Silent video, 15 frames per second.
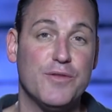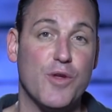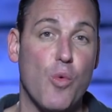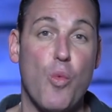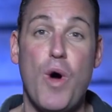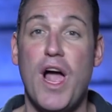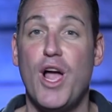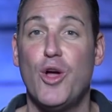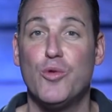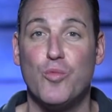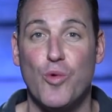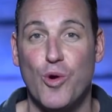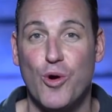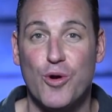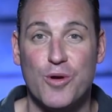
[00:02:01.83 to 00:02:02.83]
the wild
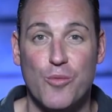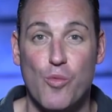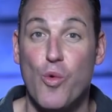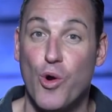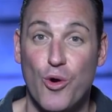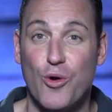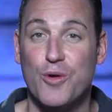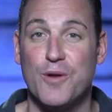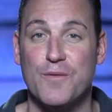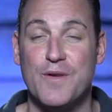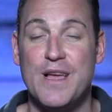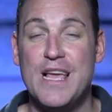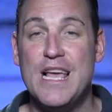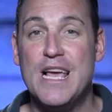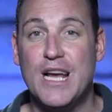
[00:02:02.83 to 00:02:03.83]
world of
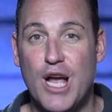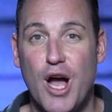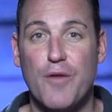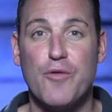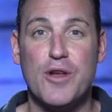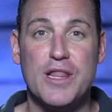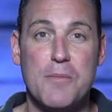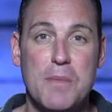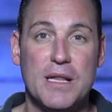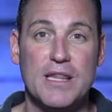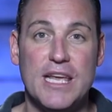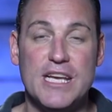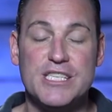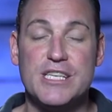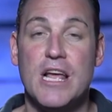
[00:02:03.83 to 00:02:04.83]
covering the Middle
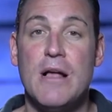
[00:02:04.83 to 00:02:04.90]
East.